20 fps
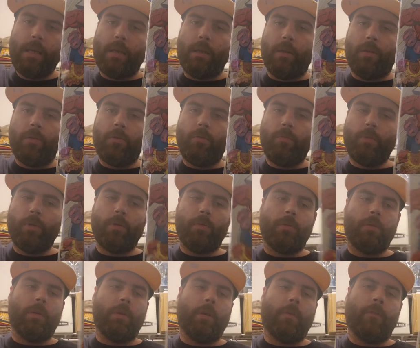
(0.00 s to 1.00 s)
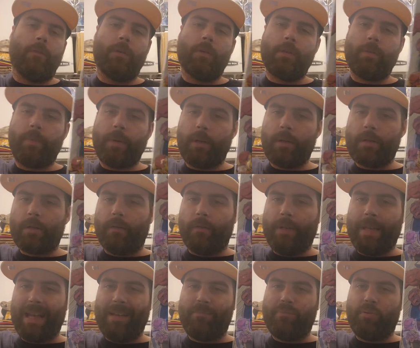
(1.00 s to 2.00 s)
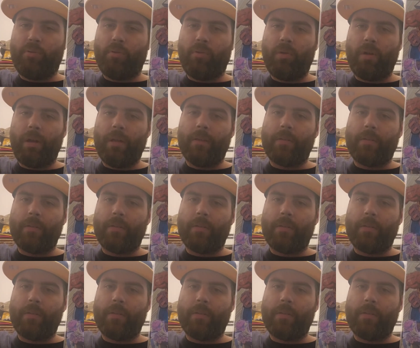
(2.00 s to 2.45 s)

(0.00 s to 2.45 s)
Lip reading: the first appearance of Deadpool